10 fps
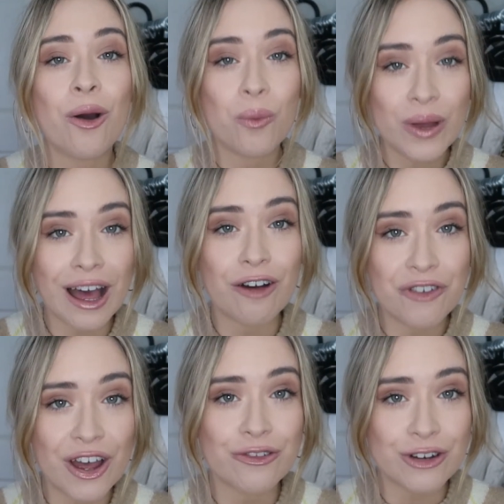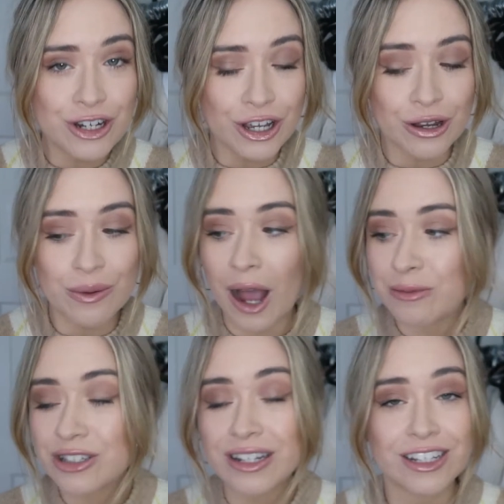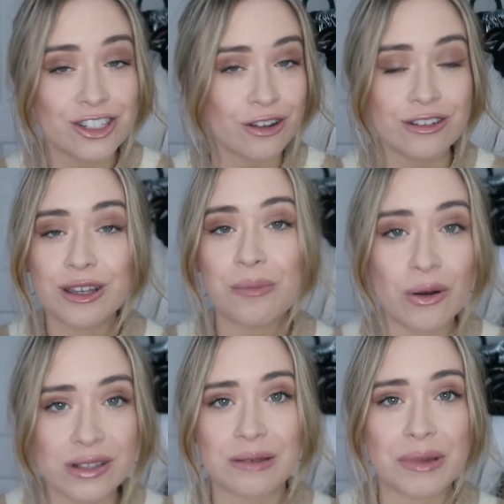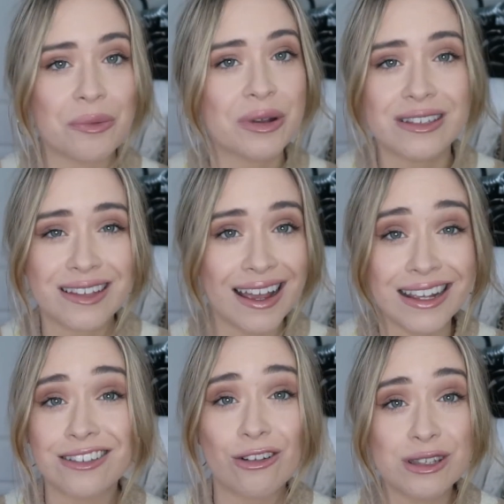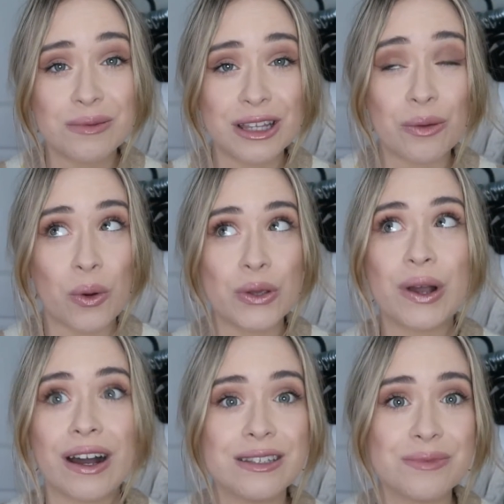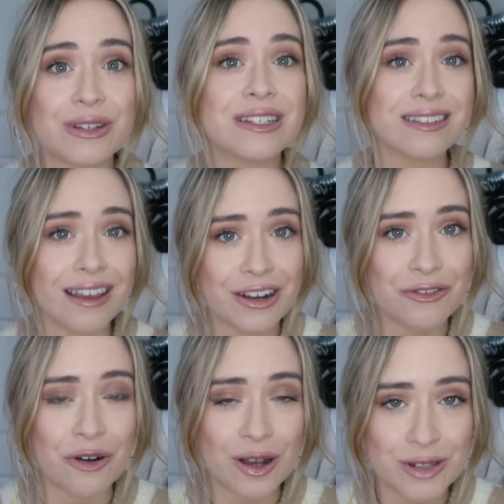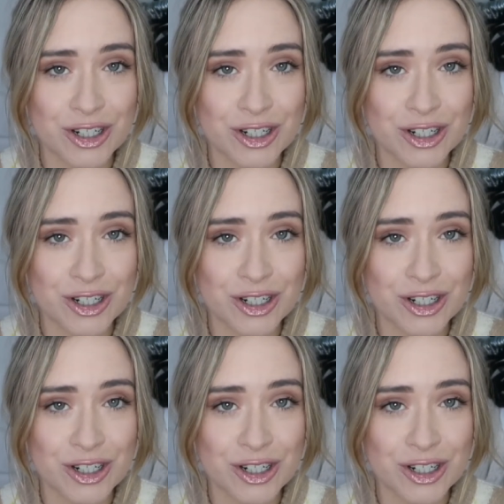without further ado, I'm just gonna get straight onto the unboxing bit, because that is ultimately what you guys are most excited for, I'm